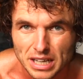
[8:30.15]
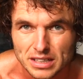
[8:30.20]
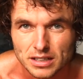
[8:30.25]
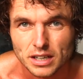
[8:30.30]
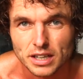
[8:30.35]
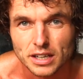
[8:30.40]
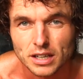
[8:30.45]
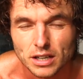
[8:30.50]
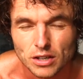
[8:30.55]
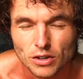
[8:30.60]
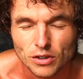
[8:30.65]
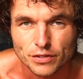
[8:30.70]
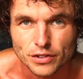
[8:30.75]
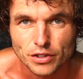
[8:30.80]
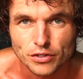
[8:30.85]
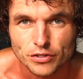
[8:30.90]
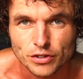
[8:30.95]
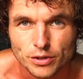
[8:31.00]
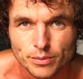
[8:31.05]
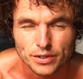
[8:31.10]
Unlike a lot of
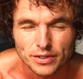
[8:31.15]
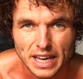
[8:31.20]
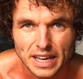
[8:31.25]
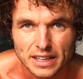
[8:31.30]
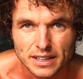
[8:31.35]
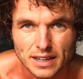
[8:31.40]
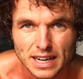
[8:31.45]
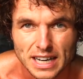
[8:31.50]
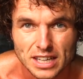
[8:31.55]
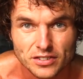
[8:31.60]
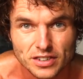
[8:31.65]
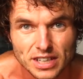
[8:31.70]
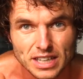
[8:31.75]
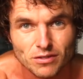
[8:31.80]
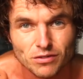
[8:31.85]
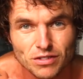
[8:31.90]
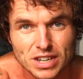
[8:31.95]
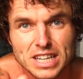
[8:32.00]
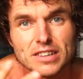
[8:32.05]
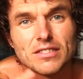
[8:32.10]
YouTubers out there, I actually
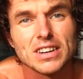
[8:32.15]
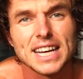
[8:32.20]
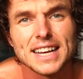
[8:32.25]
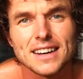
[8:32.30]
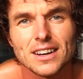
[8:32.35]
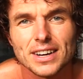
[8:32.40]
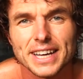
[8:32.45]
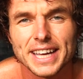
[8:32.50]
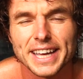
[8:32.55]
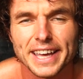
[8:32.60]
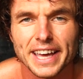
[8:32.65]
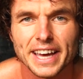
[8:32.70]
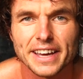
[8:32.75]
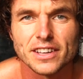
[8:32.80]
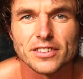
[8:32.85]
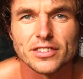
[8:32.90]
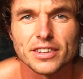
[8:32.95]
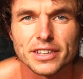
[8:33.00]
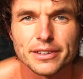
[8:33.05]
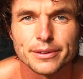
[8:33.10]
really, really like
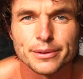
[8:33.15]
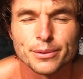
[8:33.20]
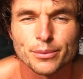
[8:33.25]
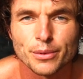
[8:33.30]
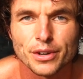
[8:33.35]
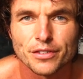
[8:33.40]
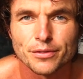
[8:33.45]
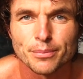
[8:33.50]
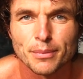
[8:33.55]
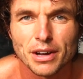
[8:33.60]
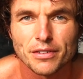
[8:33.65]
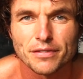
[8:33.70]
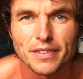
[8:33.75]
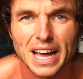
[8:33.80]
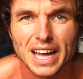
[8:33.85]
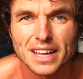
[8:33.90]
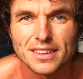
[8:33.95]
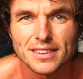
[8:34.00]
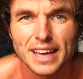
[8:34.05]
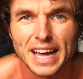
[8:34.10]
engaging with my
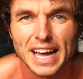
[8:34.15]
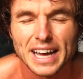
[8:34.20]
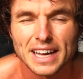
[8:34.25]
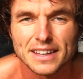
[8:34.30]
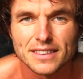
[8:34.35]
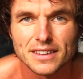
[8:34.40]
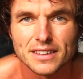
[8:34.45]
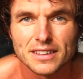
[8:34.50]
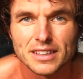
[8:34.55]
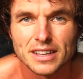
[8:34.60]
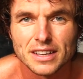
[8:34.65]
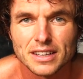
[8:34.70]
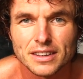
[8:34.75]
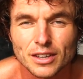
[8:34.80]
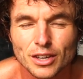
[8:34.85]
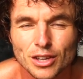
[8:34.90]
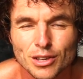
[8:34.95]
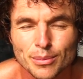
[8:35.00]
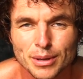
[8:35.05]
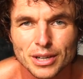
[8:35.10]
fans and
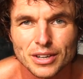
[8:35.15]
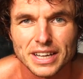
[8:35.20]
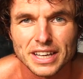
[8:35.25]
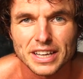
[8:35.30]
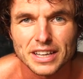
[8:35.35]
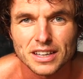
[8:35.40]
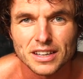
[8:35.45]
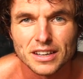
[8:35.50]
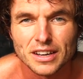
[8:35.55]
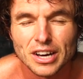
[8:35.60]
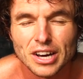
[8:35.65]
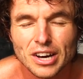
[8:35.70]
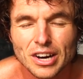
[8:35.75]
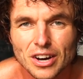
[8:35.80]
the community